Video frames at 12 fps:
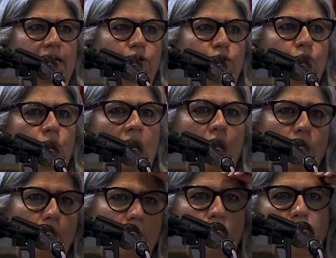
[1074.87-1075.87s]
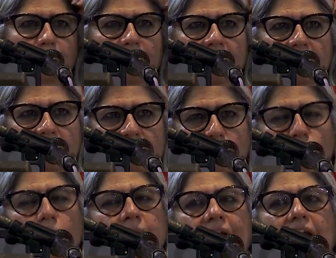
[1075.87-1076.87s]
I don't know how Bombay's
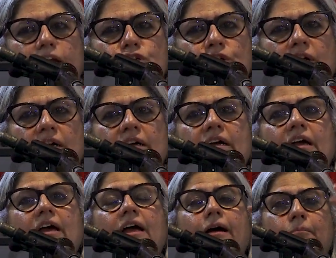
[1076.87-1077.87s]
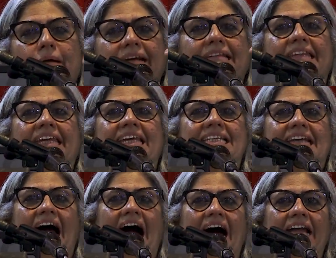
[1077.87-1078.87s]
nomenclature, but these
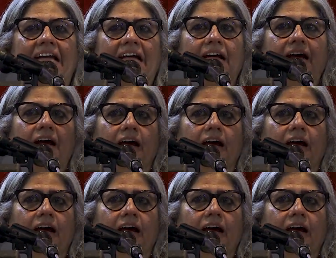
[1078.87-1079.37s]
are